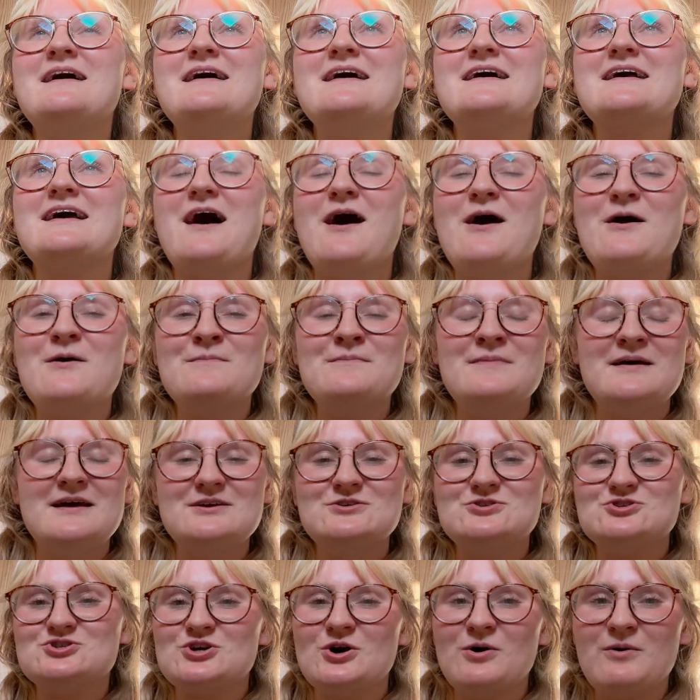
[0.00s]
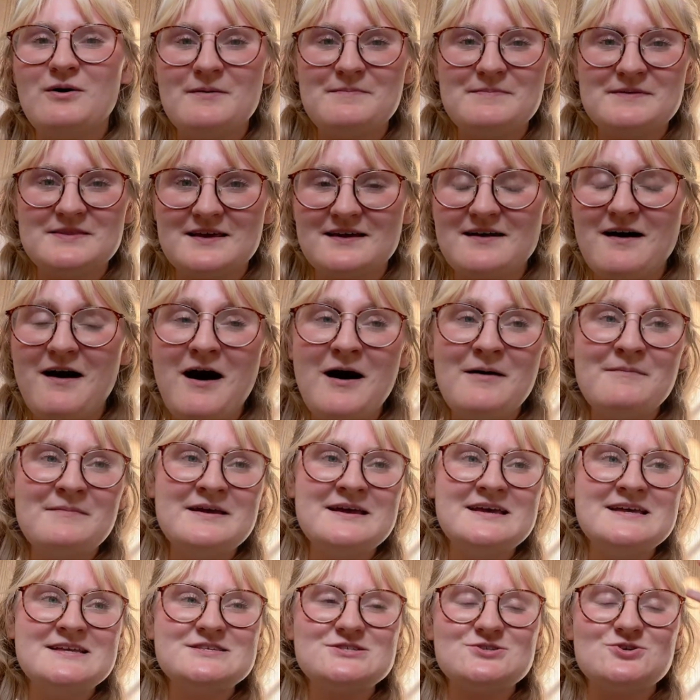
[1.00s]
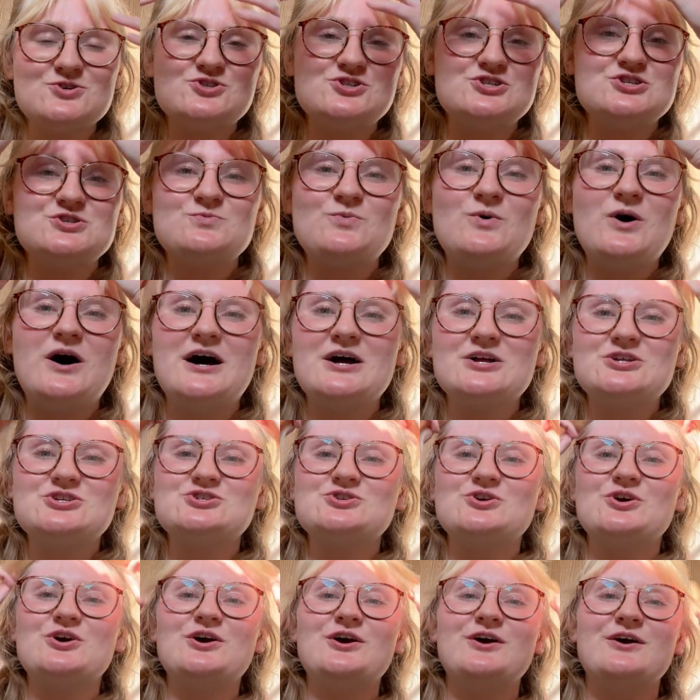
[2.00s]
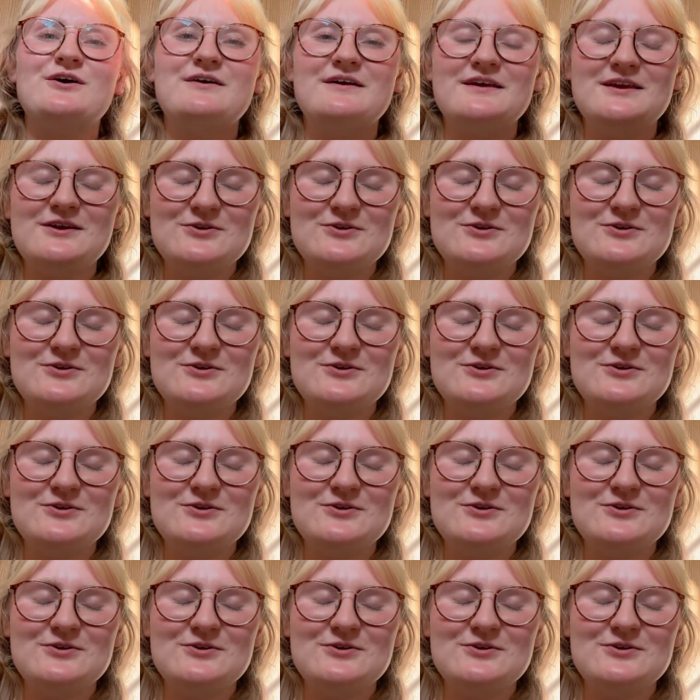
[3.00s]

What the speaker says: come and show up in the comments or just watch or,